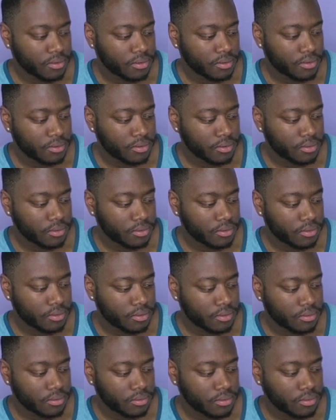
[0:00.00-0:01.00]

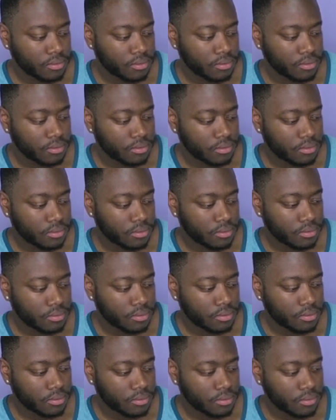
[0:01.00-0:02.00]

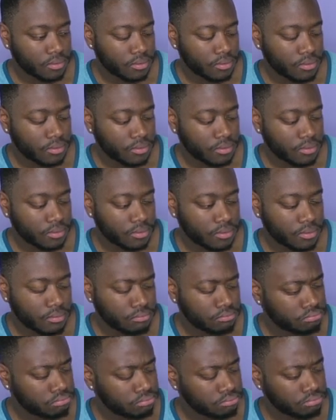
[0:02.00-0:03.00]

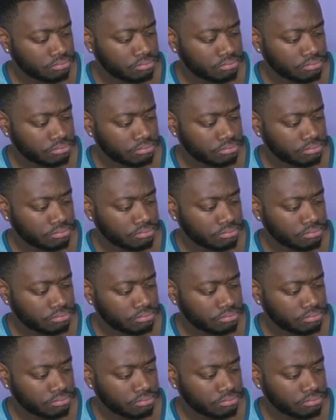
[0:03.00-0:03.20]
Nobody speaks.